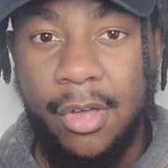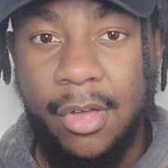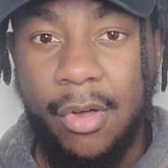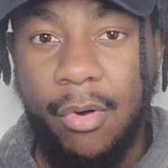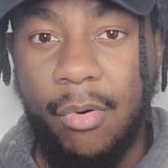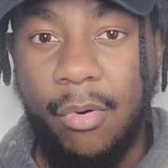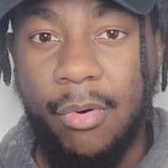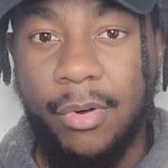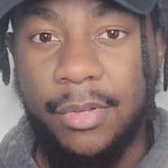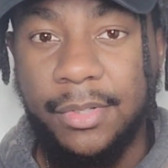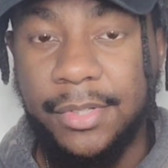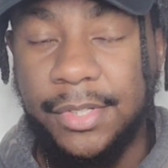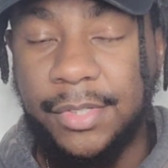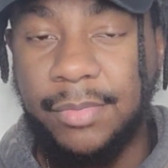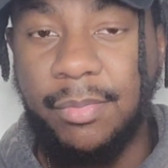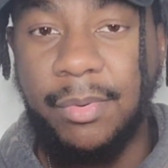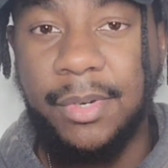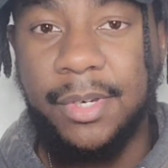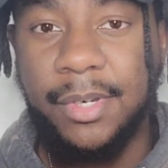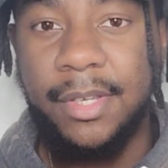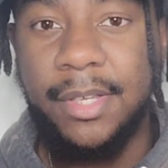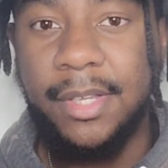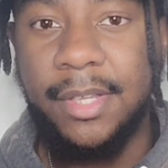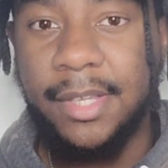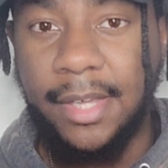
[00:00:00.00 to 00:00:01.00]
or at least
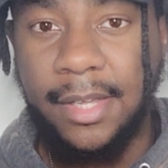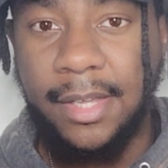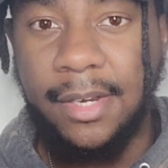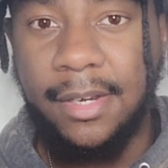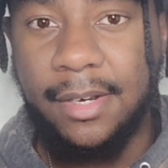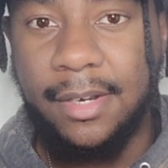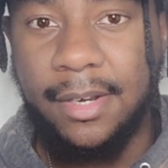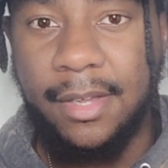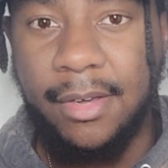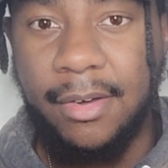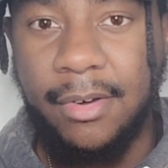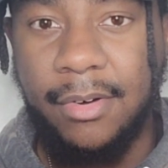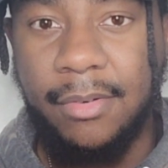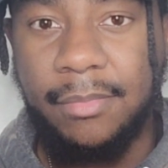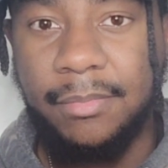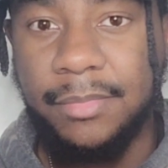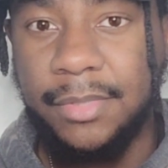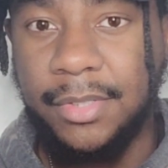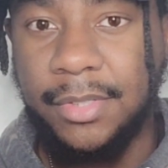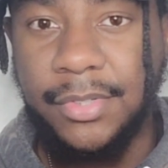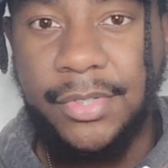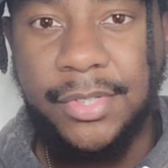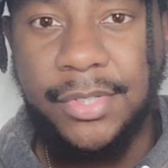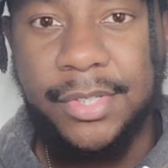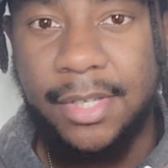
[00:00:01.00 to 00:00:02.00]
when you're getting help,
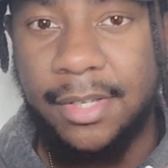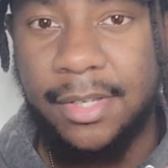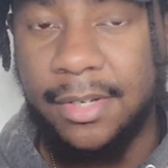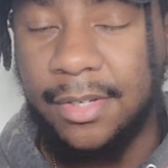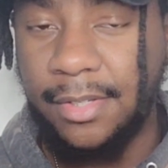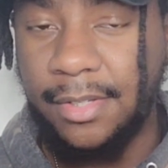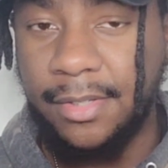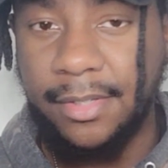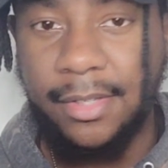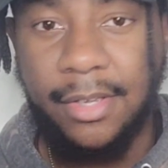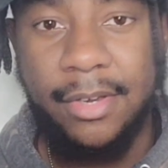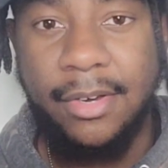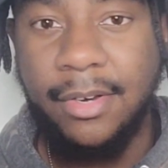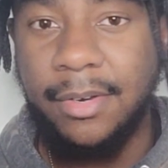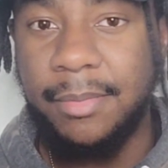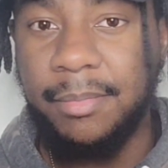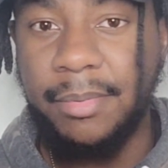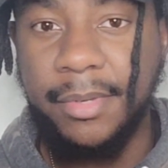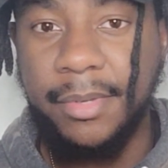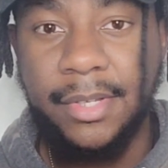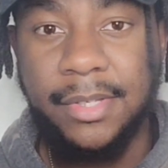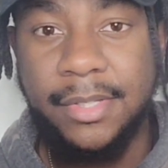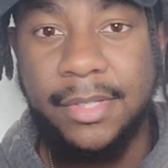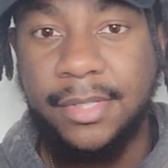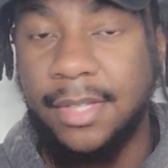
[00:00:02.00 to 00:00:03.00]
you're seeking a
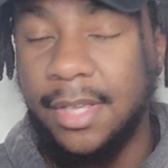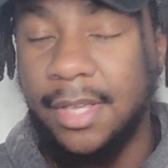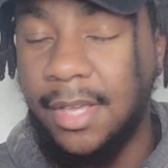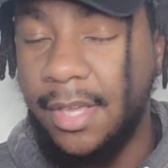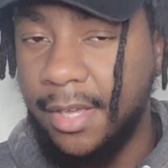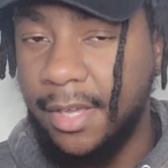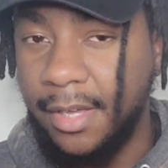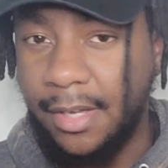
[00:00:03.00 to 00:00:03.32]
therapist,